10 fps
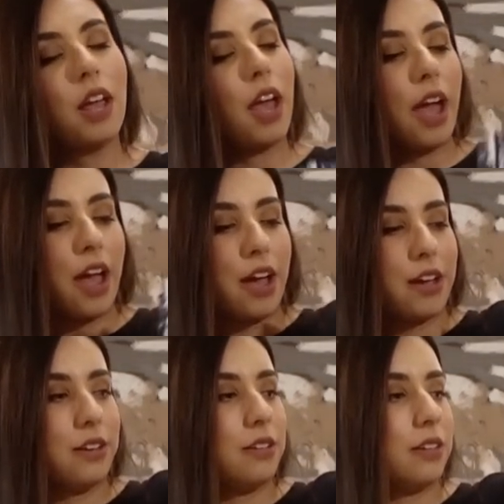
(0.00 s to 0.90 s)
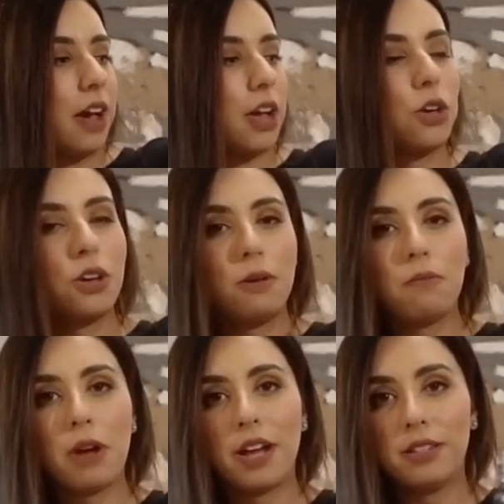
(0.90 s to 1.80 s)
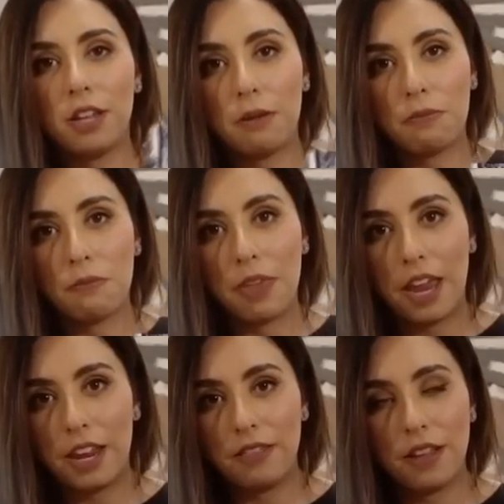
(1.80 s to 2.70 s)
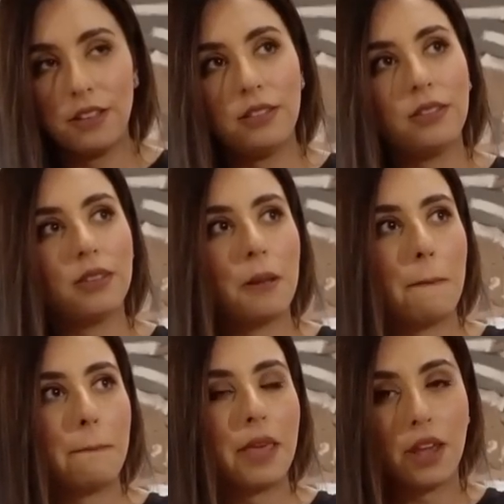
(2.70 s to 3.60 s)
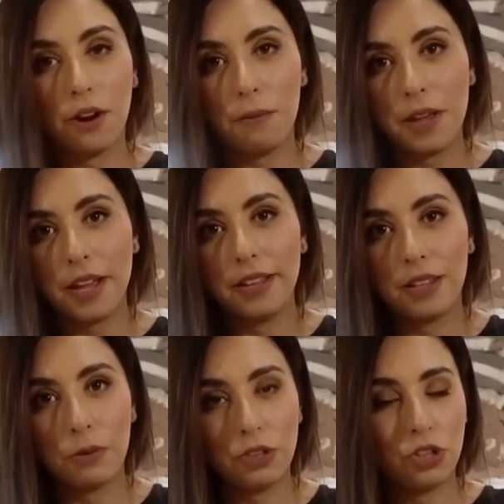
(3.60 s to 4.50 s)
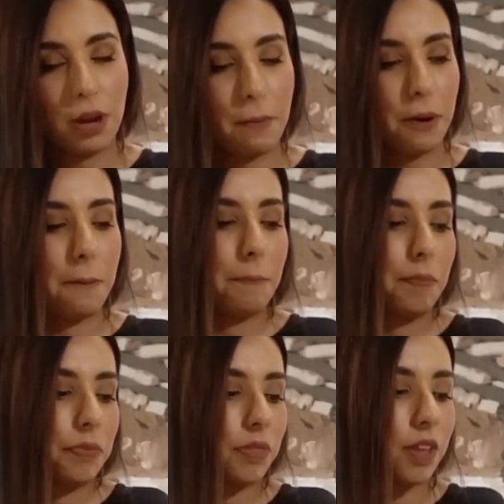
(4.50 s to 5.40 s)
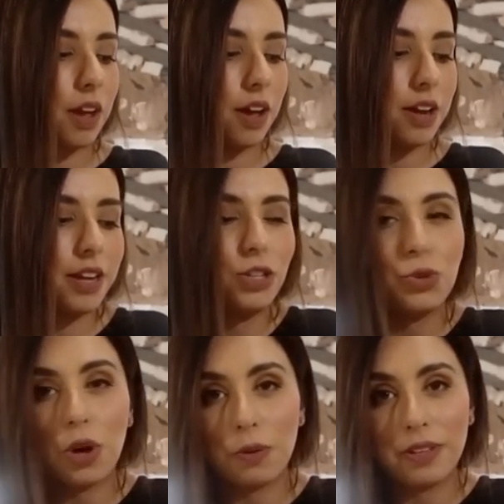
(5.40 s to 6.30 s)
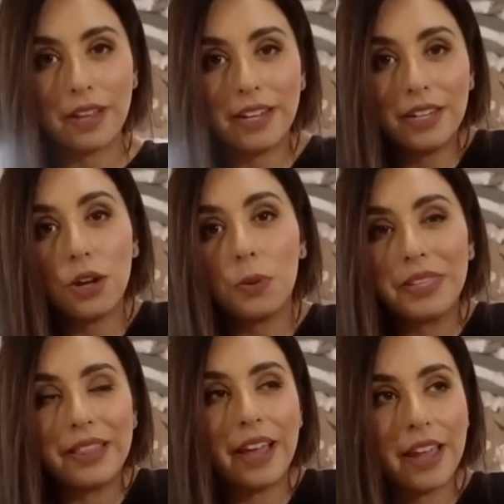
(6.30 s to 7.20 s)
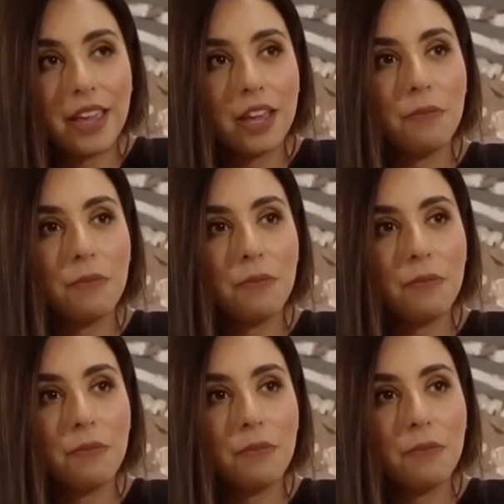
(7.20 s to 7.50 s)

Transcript: And I couldn't pass up getting this here because it was cheaper. And I did always like it,